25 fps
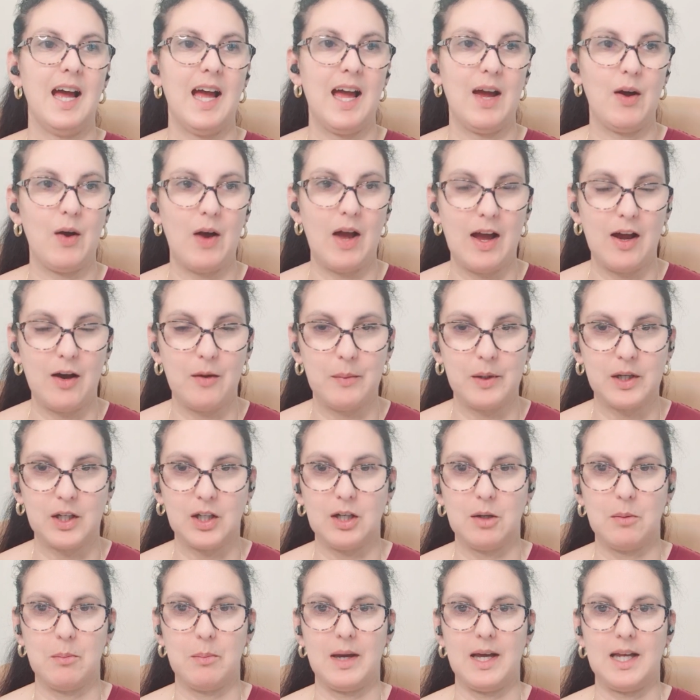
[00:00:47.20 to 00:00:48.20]
how am I
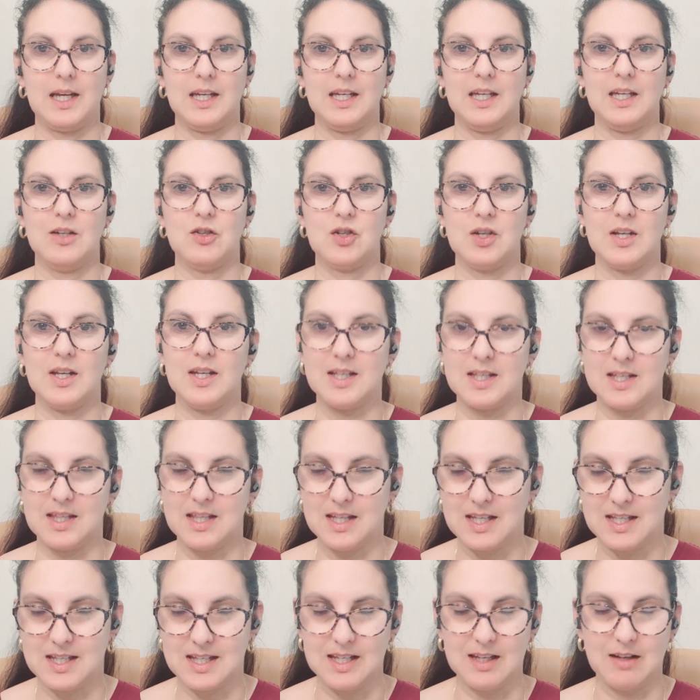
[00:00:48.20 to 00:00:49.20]
going to manage, is
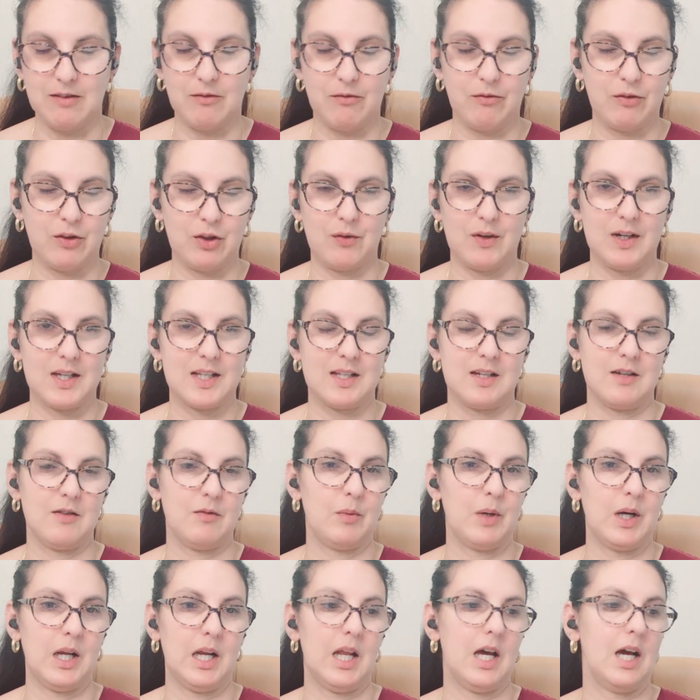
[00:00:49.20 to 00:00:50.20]
this it for the rest of
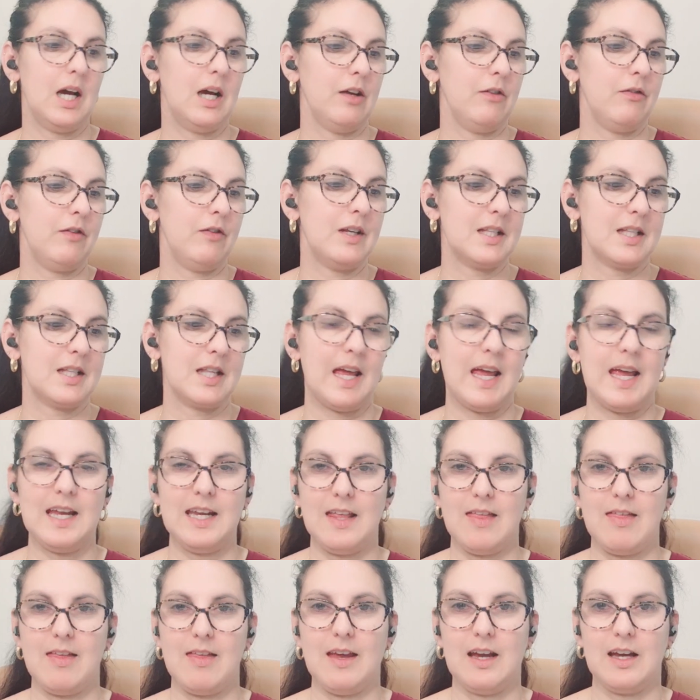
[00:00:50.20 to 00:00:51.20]
my life, is there
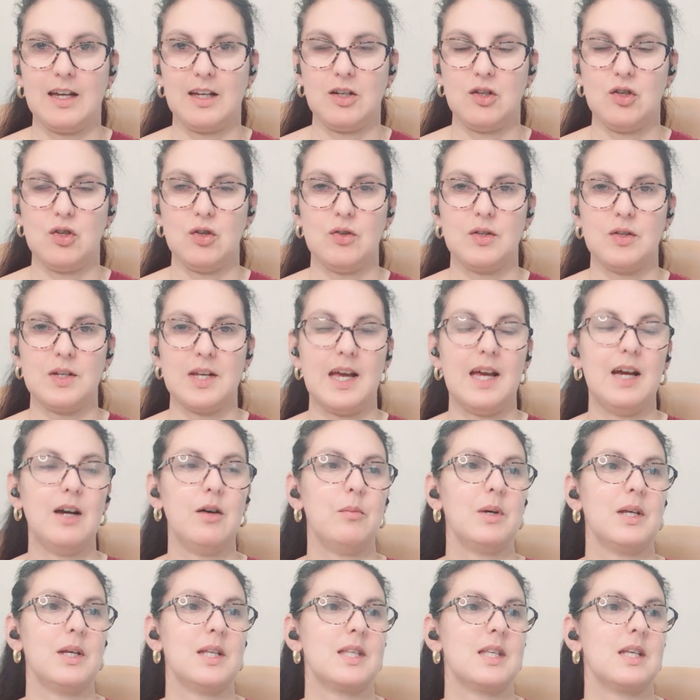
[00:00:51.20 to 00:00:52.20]
anything I can do to help
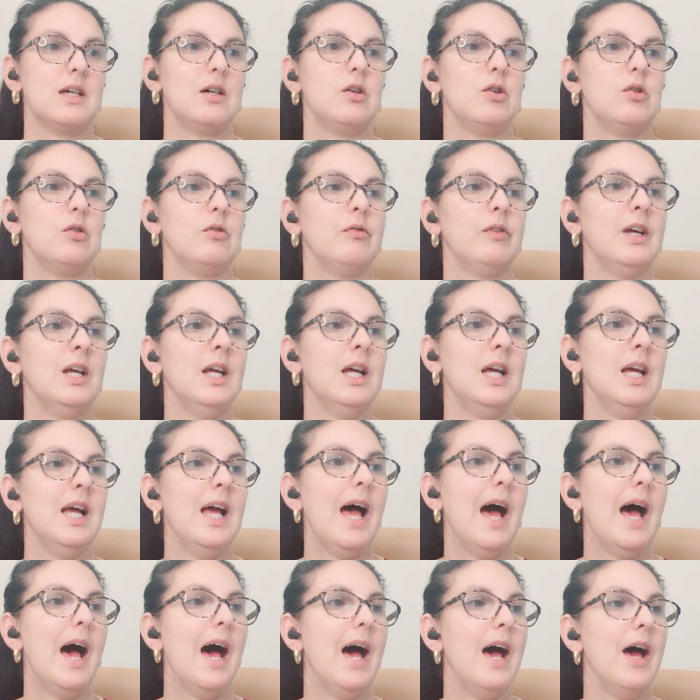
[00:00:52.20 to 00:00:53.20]
myself?
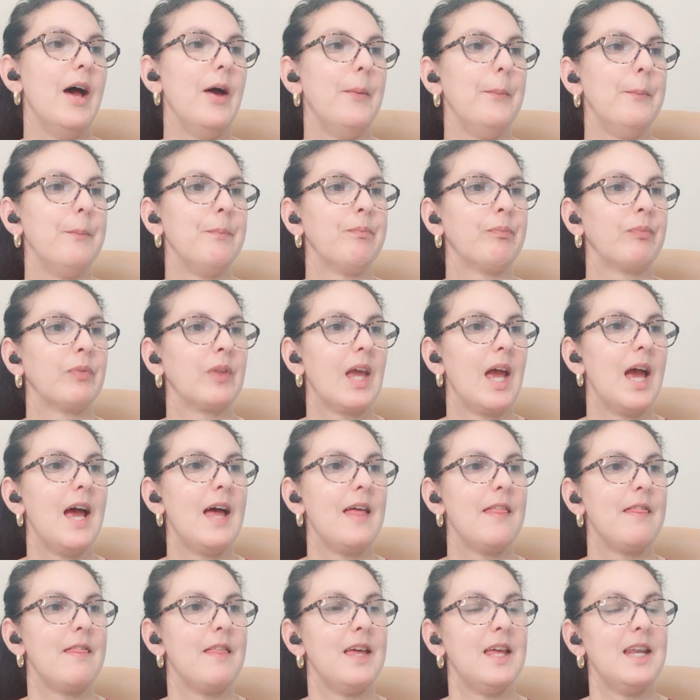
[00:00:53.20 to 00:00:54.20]

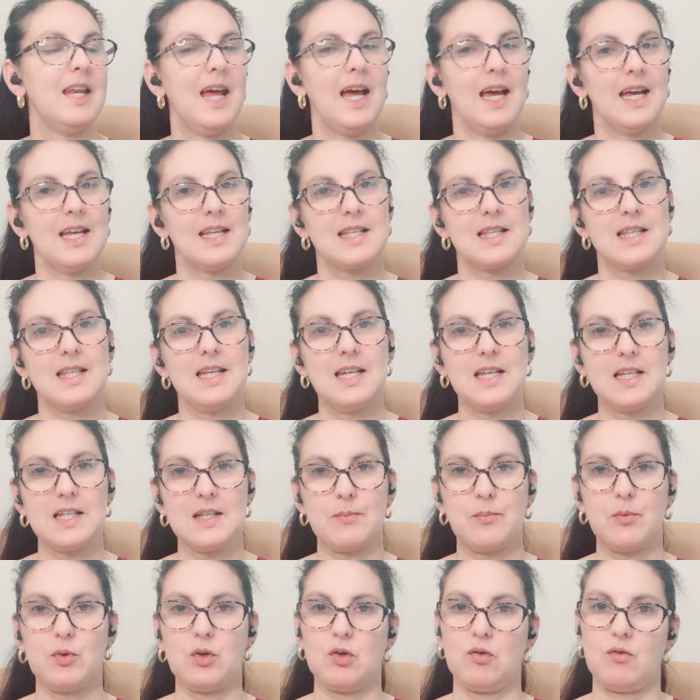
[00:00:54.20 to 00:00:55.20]
And then as things
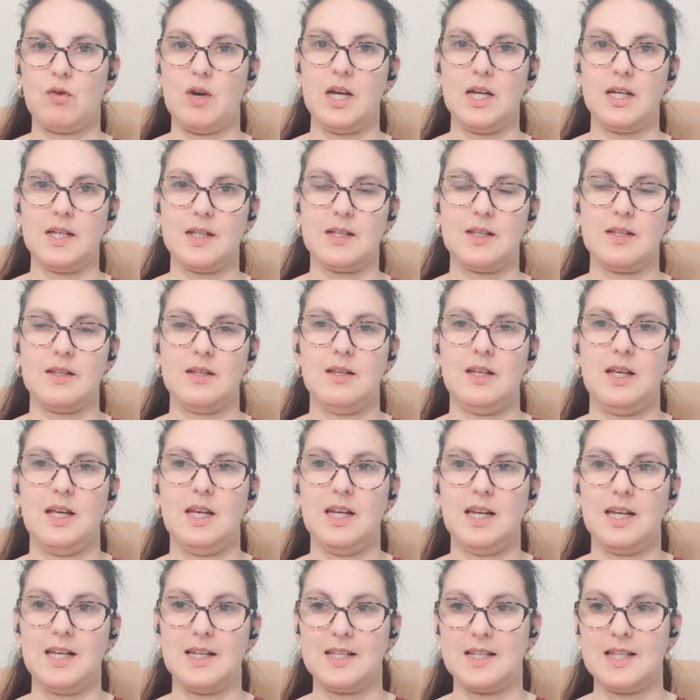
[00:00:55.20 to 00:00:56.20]
progress and
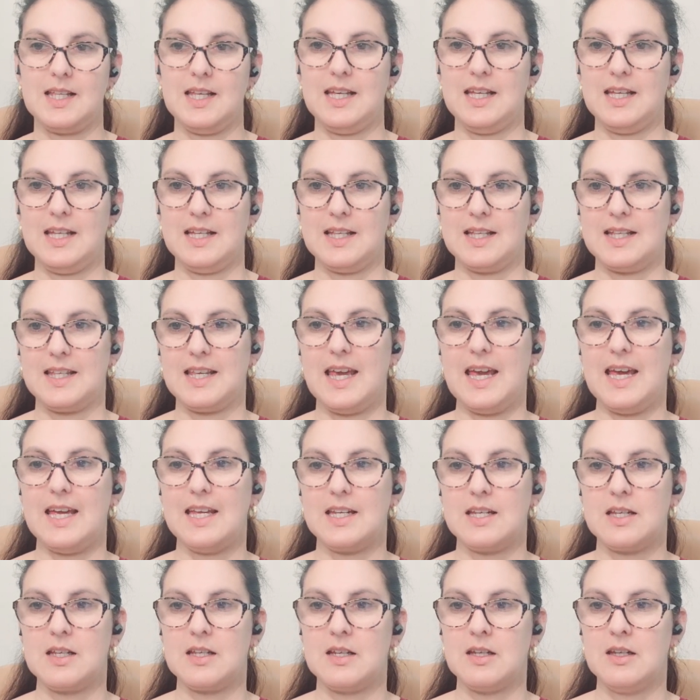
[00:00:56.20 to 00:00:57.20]
as things
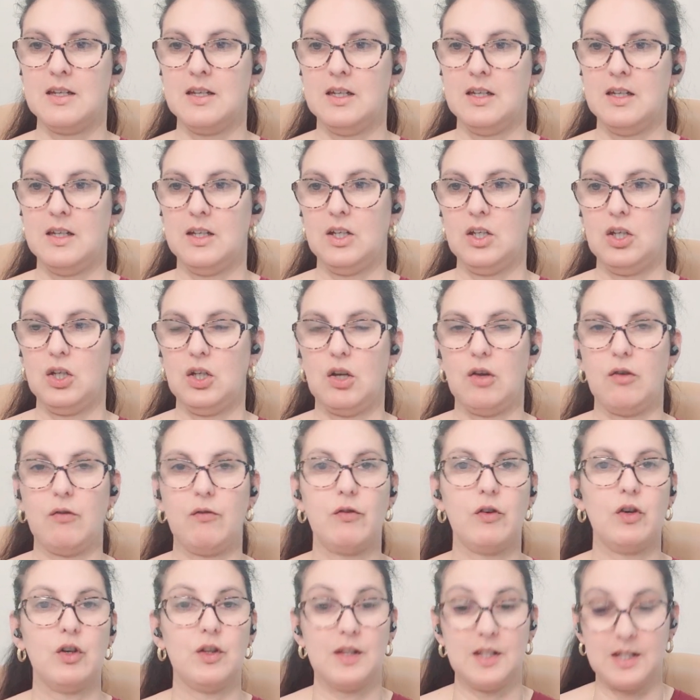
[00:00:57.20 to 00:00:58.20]
get, you know,
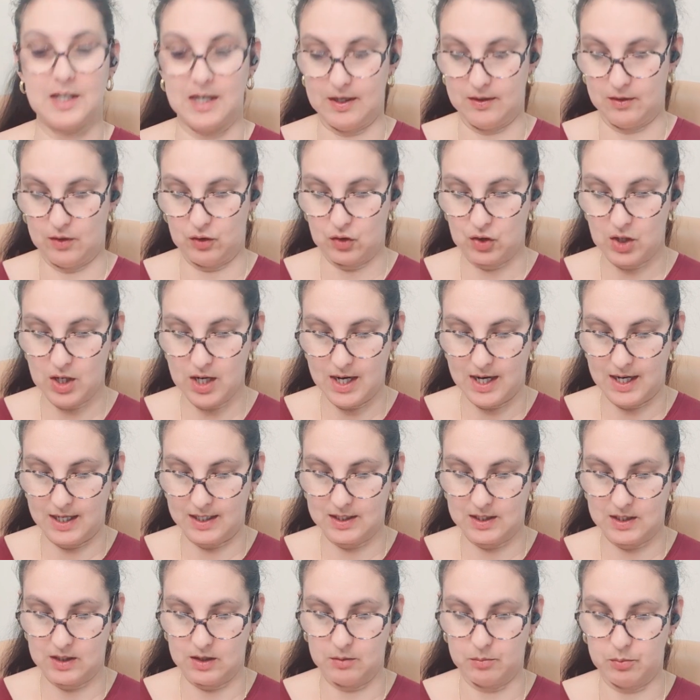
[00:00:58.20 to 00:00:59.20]
further down the track
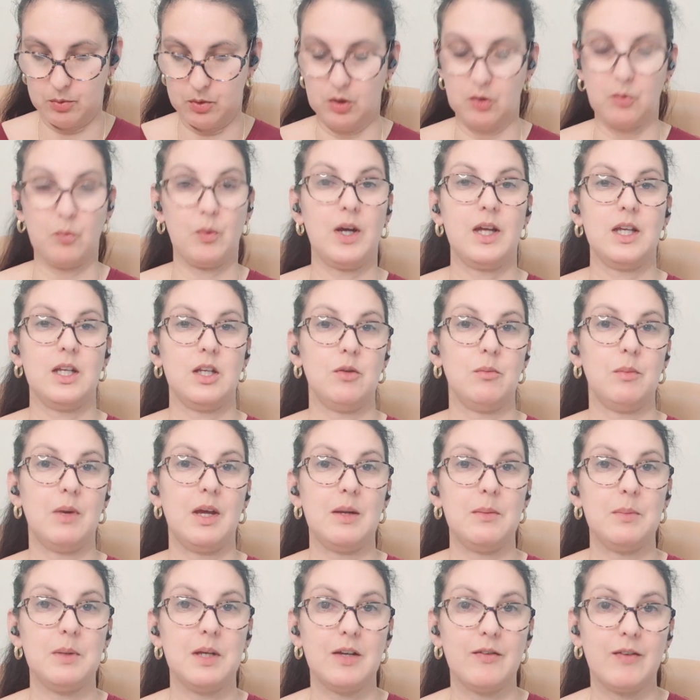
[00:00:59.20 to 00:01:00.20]
to the point where you
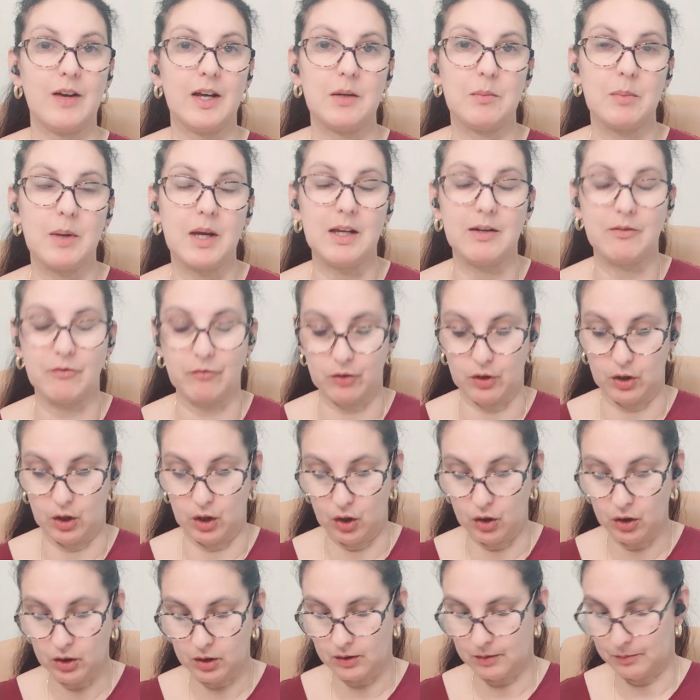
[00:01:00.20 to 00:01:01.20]
maybe have had pain for a
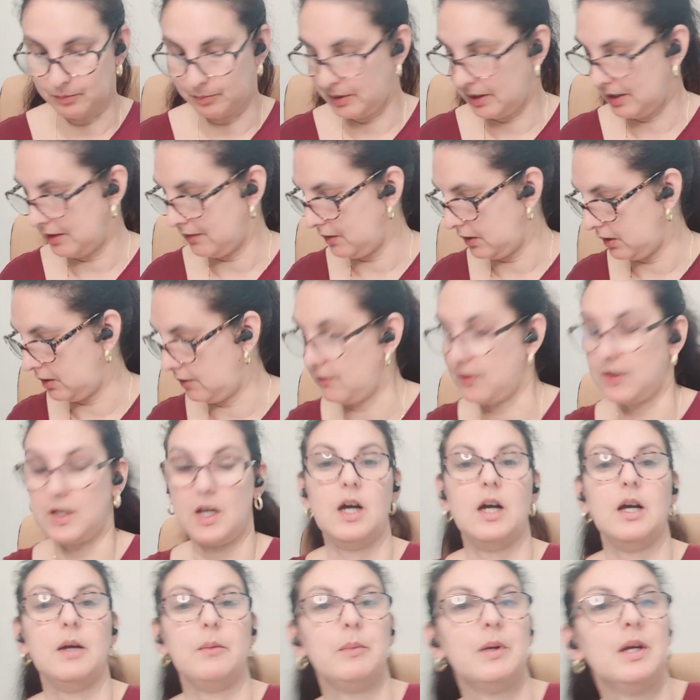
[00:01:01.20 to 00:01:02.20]
longer period of
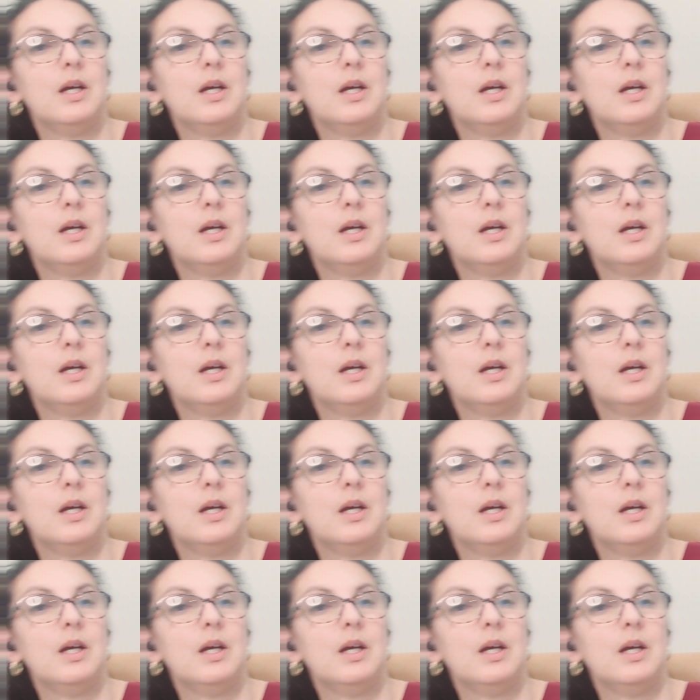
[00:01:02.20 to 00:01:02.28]
time,